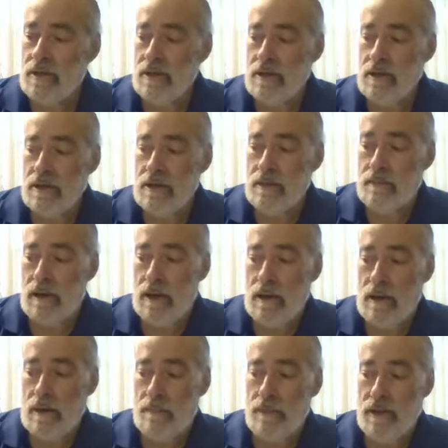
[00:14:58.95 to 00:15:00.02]
a, a,
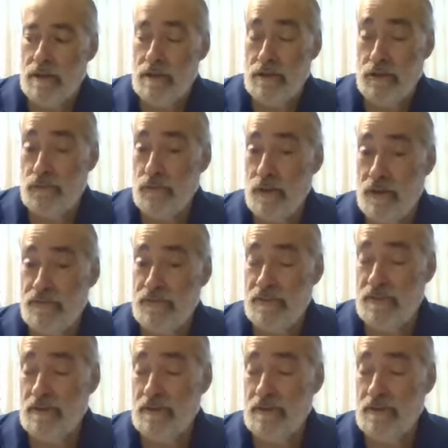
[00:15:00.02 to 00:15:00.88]
a and this is why I've seen